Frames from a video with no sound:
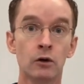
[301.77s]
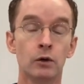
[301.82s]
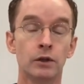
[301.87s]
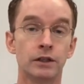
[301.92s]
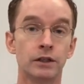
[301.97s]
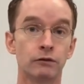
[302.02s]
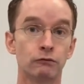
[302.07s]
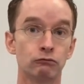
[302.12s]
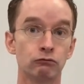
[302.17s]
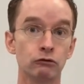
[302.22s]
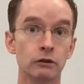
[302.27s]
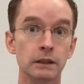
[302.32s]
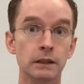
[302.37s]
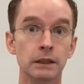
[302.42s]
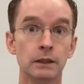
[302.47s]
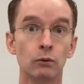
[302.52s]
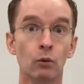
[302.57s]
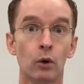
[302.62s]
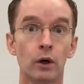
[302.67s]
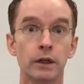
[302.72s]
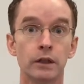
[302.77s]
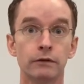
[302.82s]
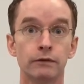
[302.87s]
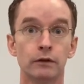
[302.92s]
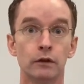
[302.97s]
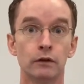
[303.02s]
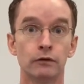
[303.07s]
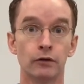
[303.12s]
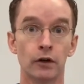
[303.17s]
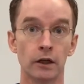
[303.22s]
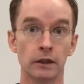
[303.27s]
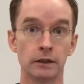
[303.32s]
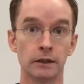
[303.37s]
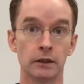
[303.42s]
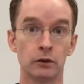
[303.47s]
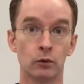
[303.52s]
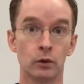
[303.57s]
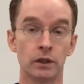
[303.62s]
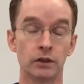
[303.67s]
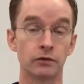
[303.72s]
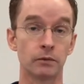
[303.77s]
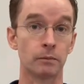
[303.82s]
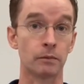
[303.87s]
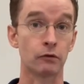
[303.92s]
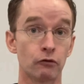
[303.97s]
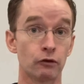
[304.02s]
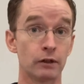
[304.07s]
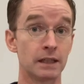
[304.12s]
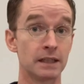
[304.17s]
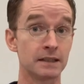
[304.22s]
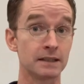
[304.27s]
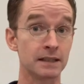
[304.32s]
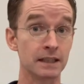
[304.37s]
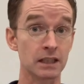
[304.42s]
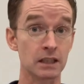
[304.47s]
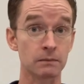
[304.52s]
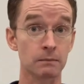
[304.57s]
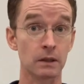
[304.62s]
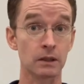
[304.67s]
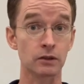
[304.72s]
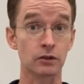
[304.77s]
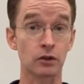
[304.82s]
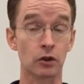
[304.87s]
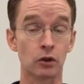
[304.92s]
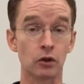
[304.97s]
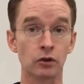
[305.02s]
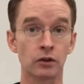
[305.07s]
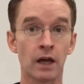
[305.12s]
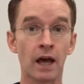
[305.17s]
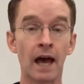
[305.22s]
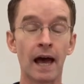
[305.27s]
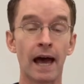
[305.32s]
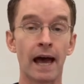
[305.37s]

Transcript: which is really wonderful for our little ones three to six months old